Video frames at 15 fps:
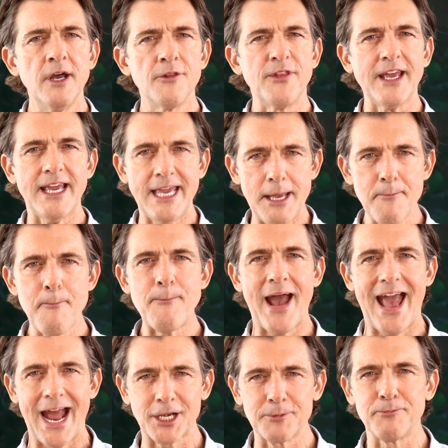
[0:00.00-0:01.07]
the
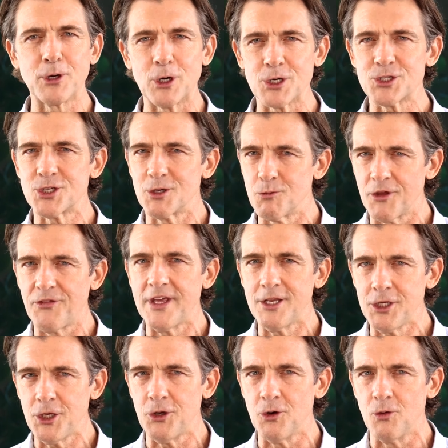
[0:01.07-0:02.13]
impact person within
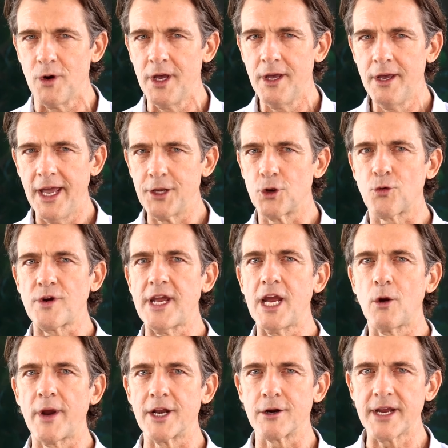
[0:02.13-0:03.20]
you and create
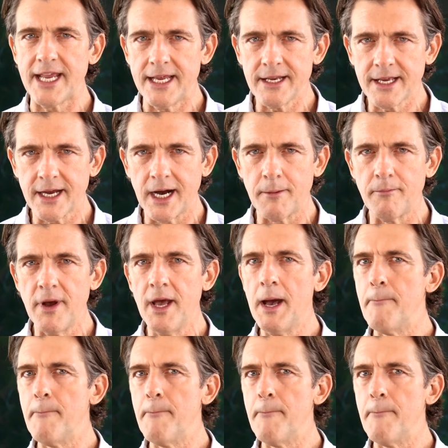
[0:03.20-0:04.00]
greater income,